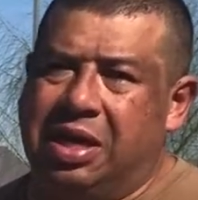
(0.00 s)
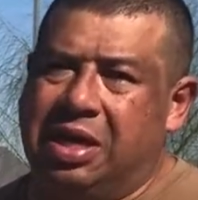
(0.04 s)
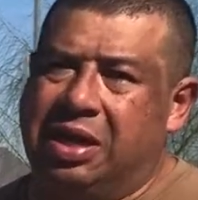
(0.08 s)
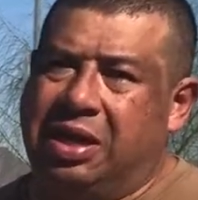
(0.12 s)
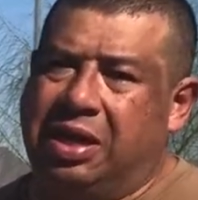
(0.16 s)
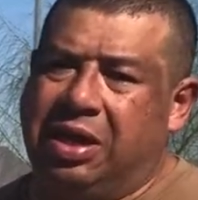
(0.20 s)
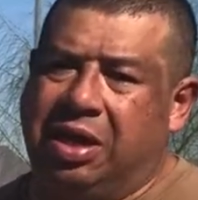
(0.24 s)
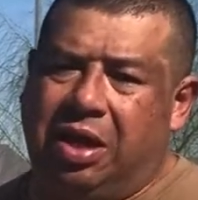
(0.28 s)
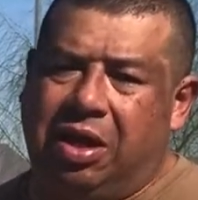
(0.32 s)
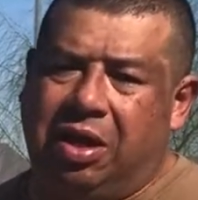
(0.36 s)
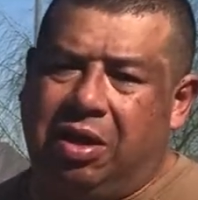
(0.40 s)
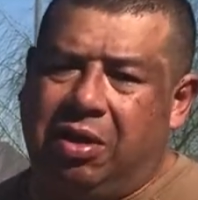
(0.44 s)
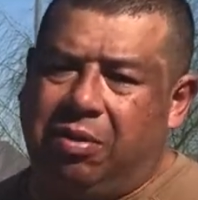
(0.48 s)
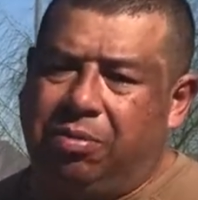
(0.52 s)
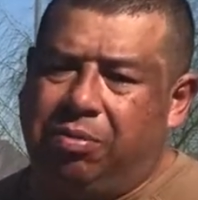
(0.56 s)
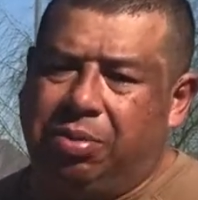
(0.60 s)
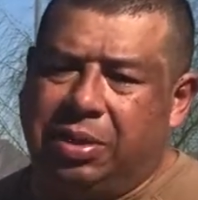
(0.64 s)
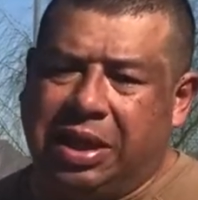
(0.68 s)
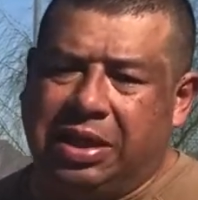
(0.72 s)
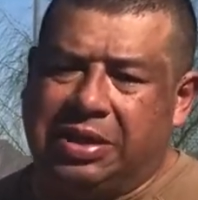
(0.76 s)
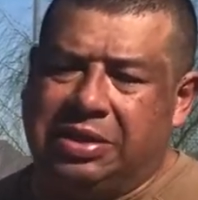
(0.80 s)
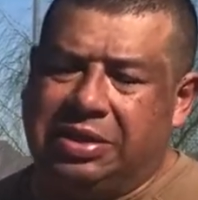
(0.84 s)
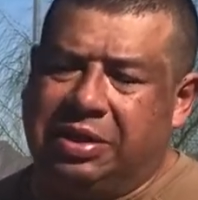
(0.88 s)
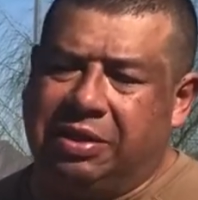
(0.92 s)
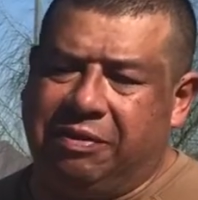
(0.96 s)
They all
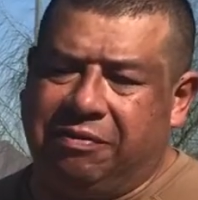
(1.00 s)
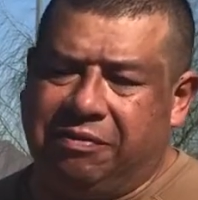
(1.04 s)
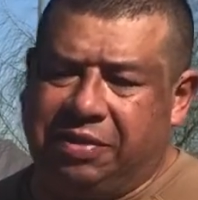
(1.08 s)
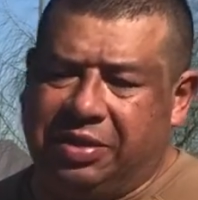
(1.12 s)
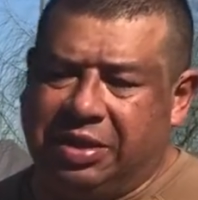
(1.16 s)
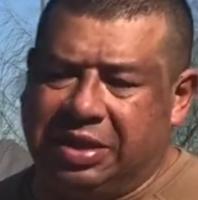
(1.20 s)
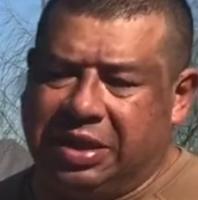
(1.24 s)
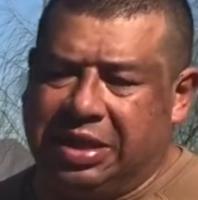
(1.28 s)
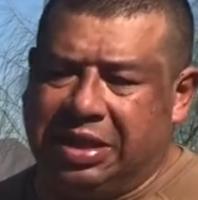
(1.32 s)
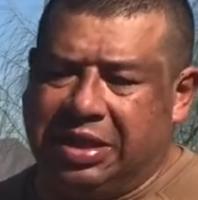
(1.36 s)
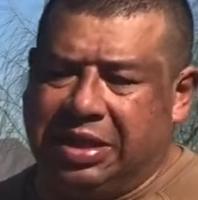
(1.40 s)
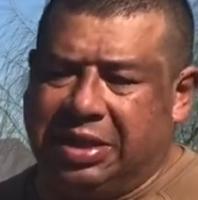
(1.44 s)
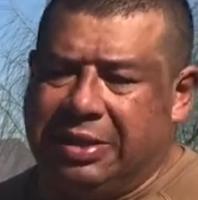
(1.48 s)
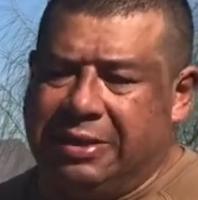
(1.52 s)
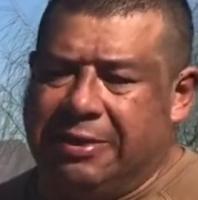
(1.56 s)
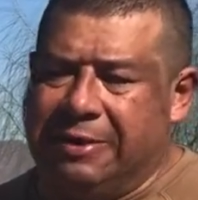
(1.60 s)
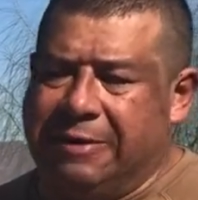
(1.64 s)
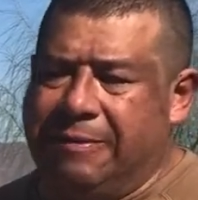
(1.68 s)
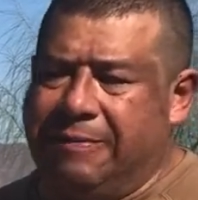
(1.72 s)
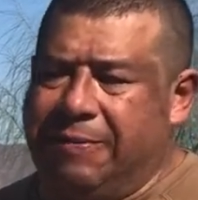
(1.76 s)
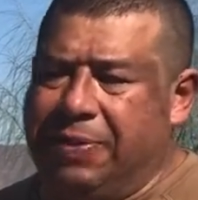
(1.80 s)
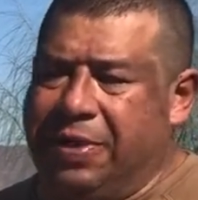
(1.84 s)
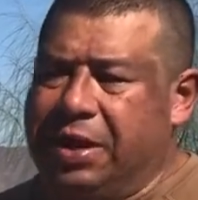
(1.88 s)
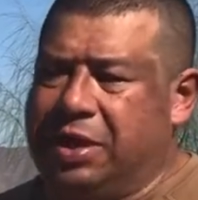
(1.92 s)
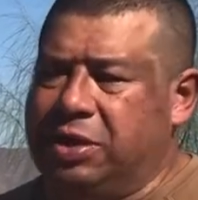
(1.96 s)
bless differently.
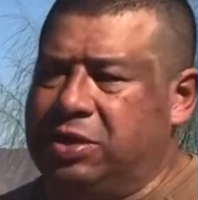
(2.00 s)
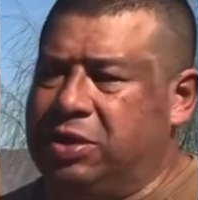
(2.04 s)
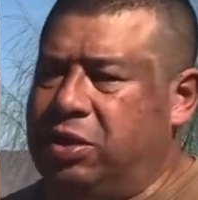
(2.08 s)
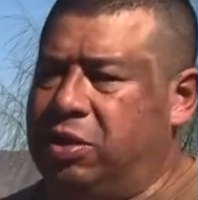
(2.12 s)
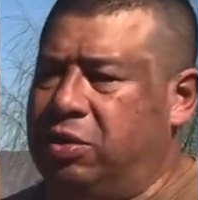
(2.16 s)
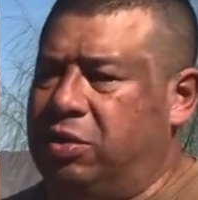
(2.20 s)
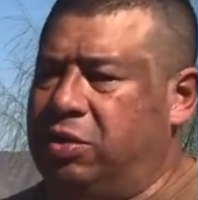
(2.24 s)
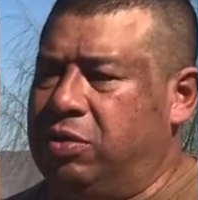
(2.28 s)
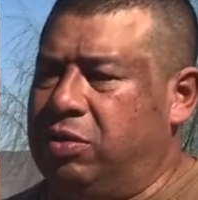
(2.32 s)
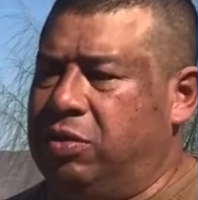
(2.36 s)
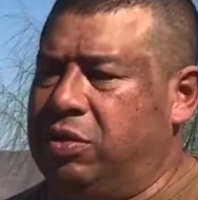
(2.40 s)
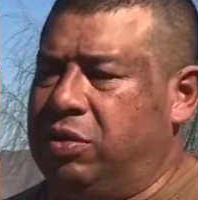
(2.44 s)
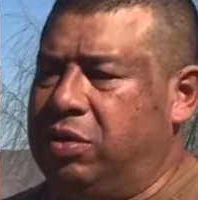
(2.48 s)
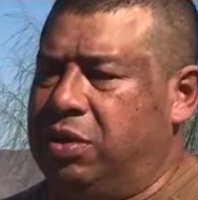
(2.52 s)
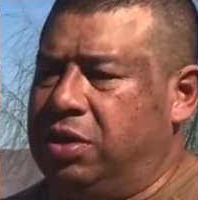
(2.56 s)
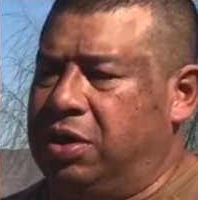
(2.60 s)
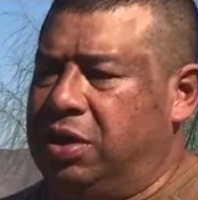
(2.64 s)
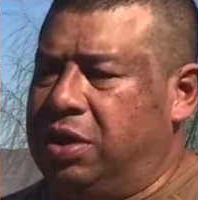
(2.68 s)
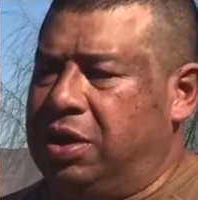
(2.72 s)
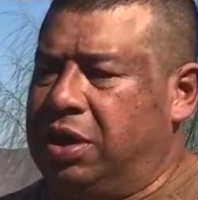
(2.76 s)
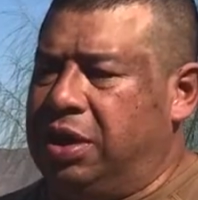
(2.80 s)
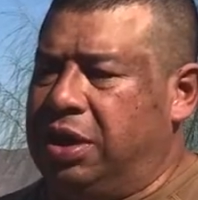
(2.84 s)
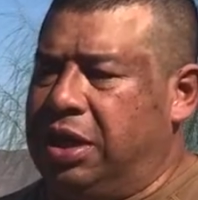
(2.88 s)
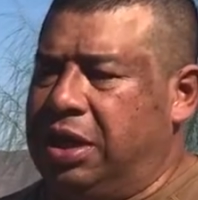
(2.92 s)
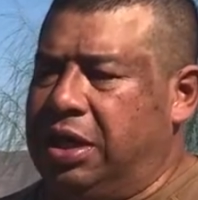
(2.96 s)
So
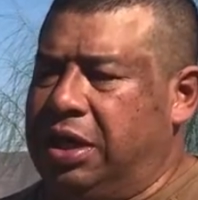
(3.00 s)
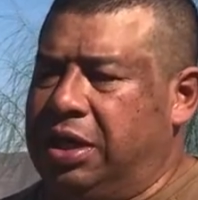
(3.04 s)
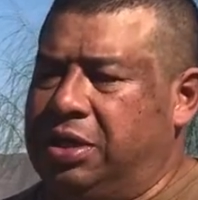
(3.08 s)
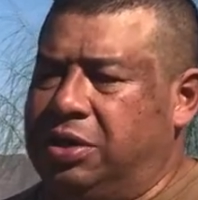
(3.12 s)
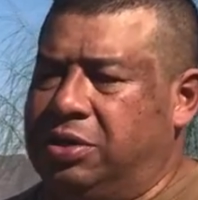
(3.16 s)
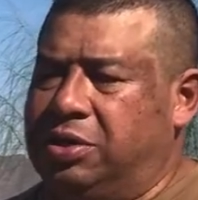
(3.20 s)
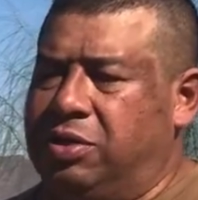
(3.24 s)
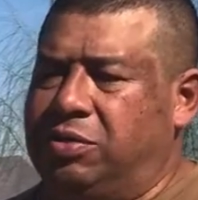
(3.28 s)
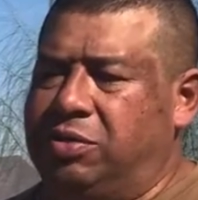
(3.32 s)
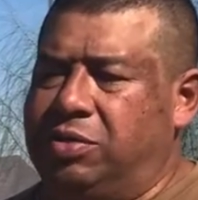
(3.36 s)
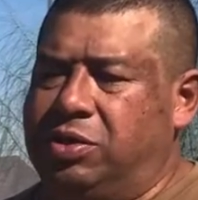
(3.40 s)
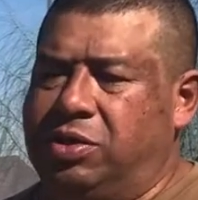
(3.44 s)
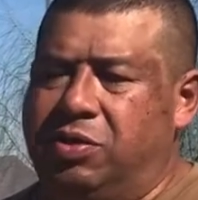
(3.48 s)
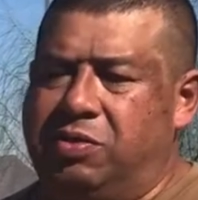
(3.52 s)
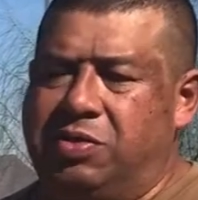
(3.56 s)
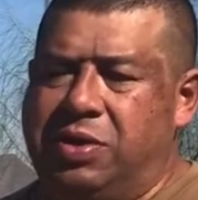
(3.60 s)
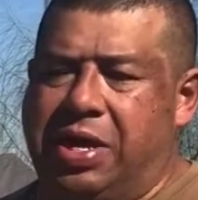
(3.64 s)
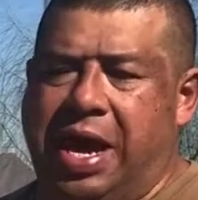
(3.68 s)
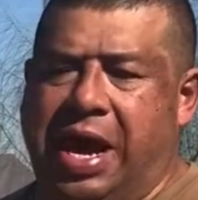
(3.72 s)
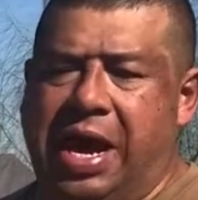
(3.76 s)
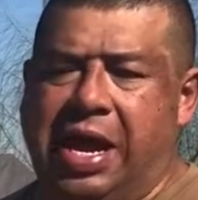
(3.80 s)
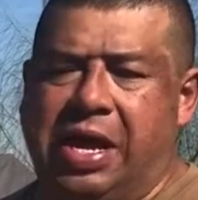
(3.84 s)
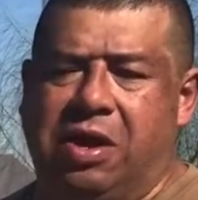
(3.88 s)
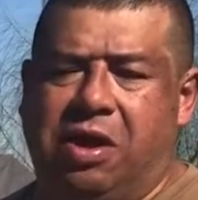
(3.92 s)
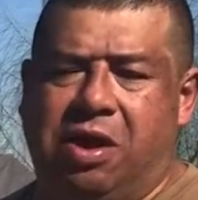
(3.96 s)
don't
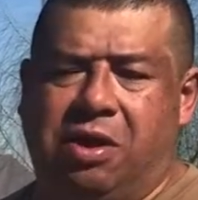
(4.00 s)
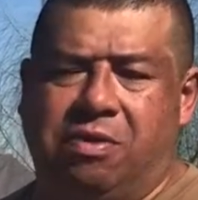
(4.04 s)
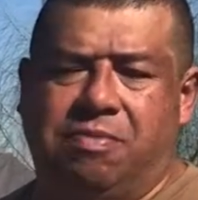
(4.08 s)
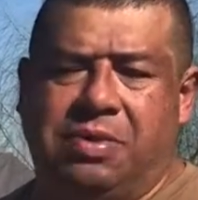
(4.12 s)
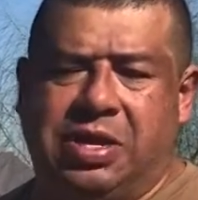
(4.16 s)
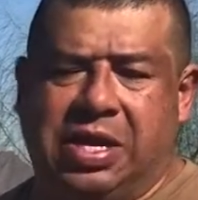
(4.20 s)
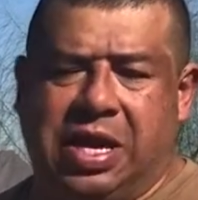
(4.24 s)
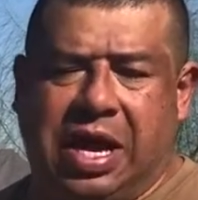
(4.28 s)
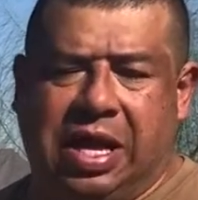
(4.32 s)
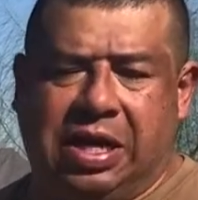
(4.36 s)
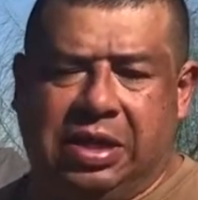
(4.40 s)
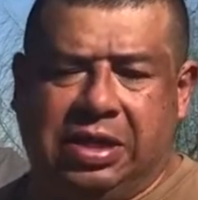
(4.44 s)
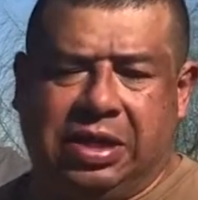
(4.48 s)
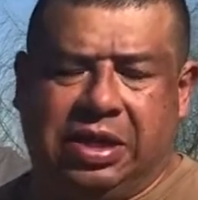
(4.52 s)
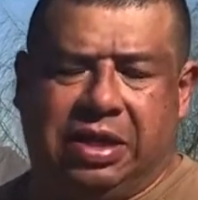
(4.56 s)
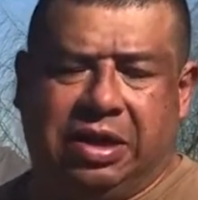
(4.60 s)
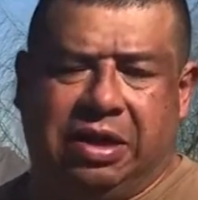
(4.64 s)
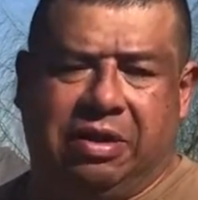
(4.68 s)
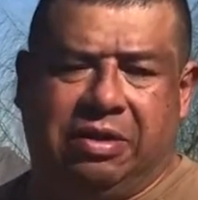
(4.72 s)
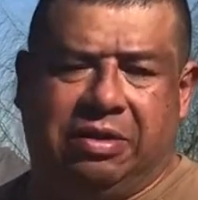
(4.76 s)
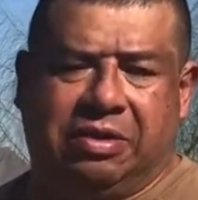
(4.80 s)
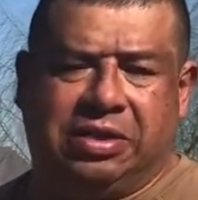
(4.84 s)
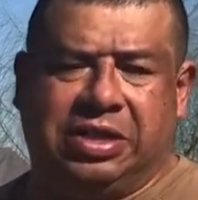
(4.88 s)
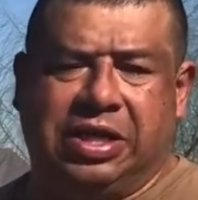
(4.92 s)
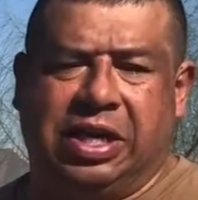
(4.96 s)
hate on me out
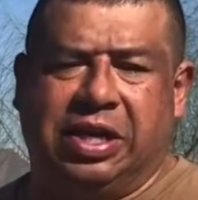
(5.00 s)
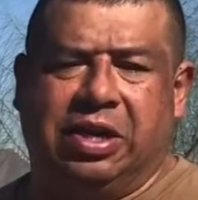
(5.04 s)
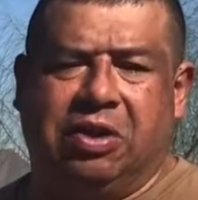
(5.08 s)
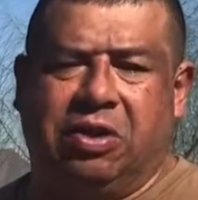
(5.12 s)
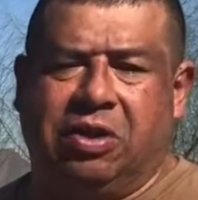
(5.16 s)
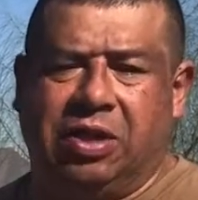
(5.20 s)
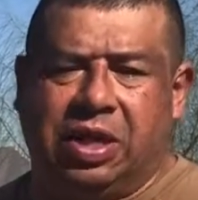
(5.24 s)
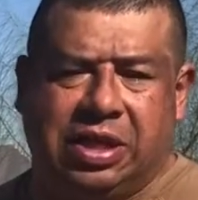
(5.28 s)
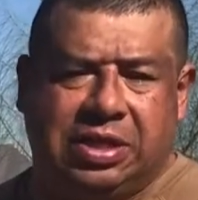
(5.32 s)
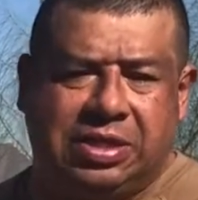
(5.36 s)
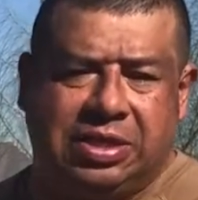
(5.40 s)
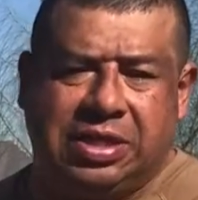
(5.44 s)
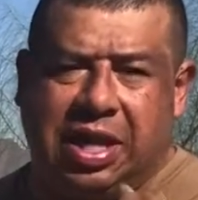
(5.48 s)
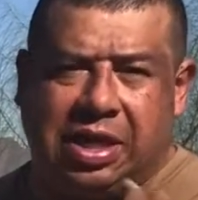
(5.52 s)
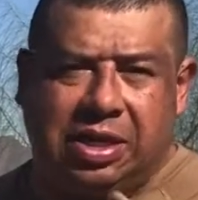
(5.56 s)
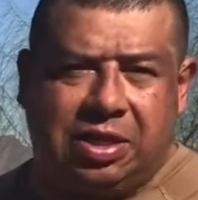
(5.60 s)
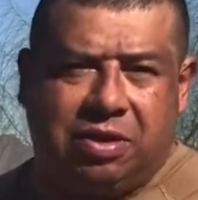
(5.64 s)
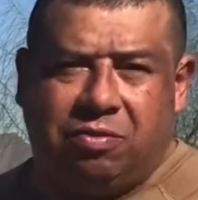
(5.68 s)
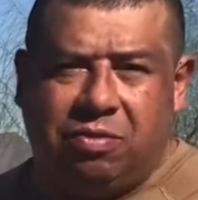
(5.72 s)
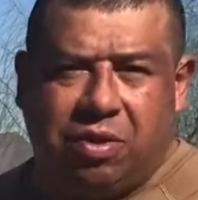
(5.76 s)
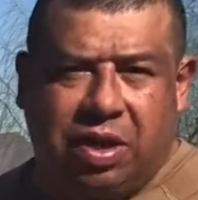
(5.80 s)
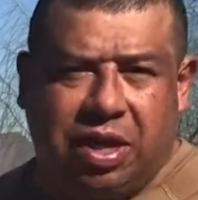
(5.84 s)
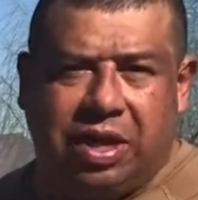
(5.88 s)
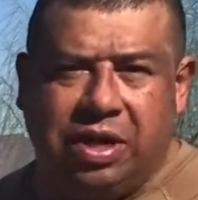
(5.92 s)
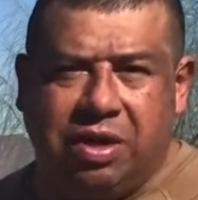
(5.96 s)
there and say, no, that's not the
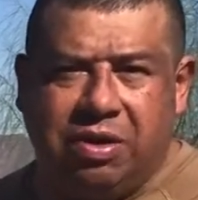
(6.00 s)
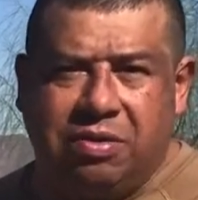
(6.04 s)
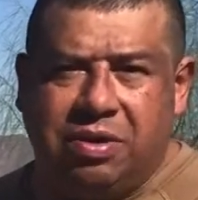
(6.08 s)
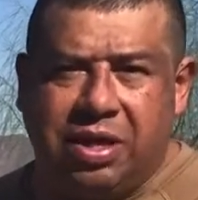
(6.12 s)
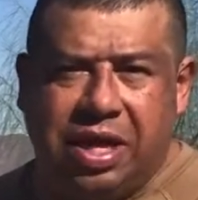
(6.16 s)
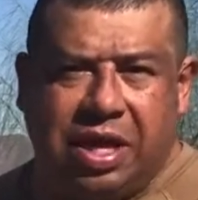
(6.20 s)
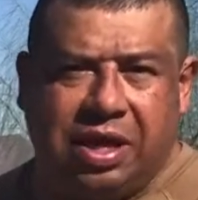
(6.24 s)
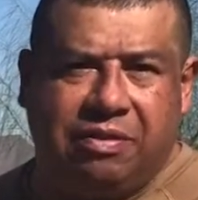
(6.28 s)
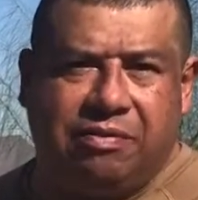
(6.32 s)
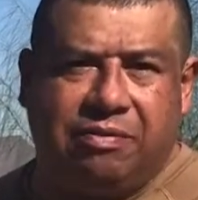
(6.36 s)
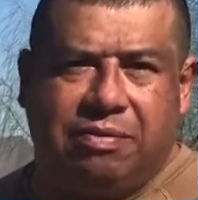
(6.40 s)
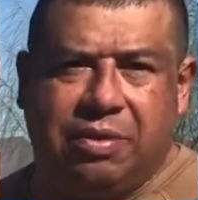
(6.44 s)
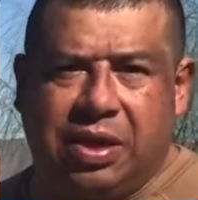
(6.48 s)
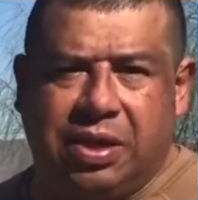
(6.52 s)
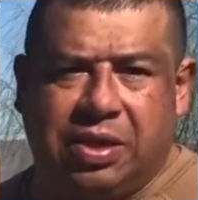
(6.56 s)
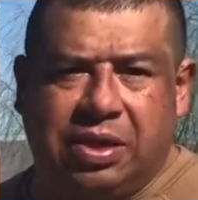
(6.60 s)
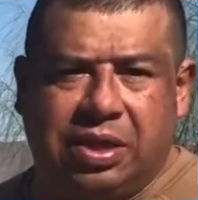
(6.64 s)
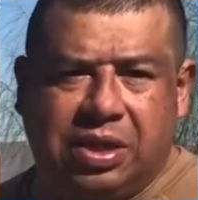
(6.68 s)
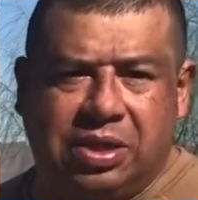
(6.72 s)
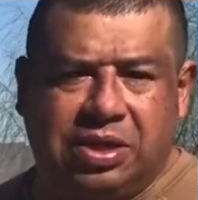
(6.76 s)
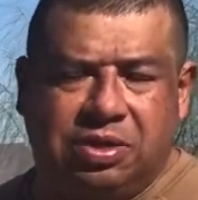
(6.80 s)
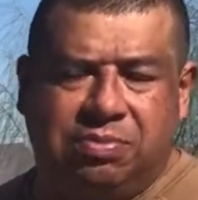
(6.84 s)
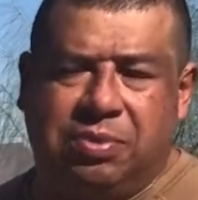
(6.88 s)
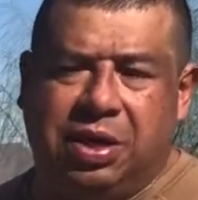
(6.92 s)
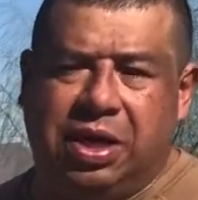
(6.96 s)
way you Native
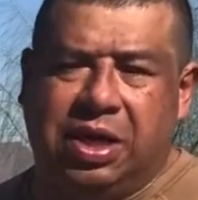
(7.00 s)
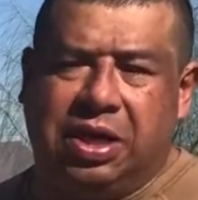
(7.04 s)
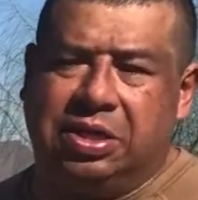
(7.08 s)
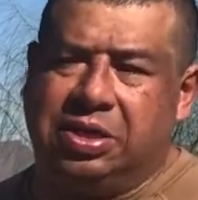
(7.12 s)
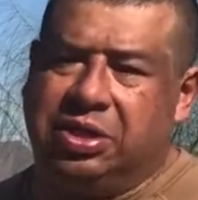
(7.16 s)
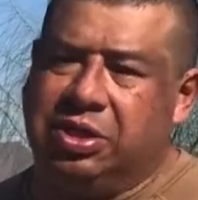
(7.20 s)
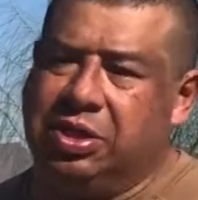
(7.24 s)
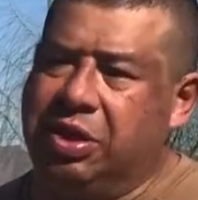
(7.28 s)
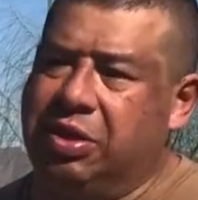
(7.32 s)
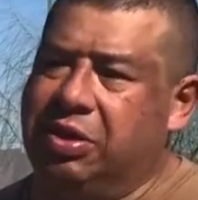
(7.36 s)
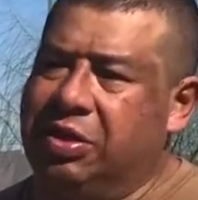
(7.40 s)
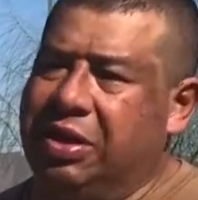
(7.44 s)
American smudge.